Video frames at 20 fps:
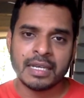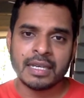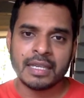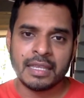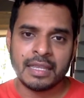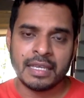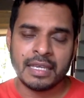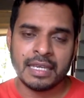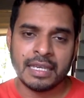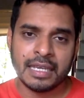
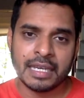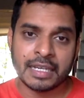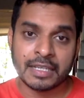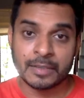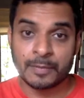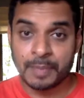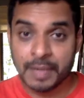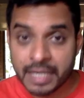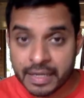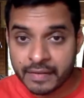the
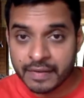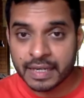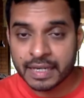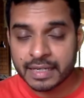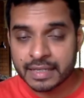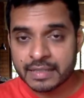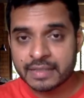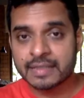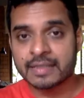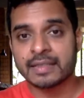
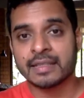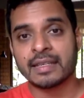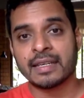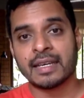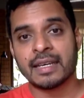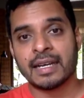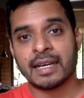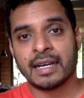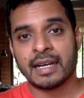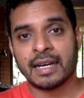experience,
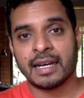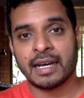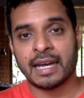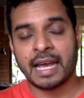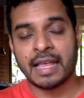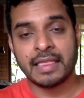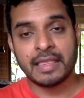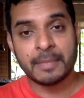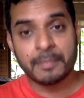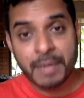
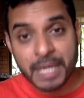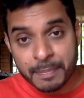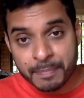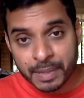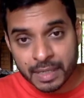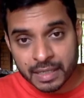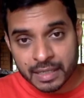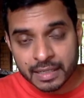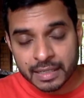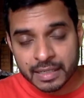and the
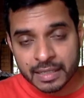people